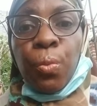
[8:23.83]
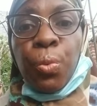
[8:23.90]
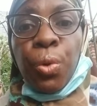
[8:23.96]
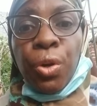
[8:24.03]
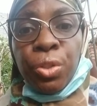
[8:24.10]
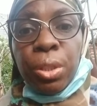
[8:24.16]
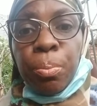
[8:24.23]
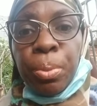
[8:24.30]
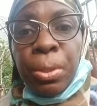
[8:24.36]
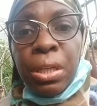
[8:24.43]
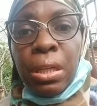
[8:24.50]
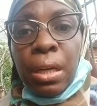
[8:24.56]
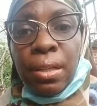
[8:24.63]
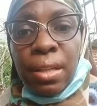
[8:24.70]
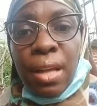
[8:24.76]

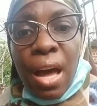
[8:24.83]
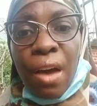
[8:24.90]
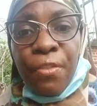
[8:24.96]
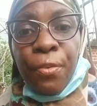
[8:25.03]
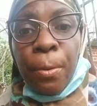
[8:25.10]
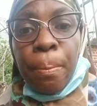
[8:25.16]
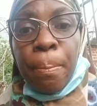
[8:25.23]
worshiping Allah for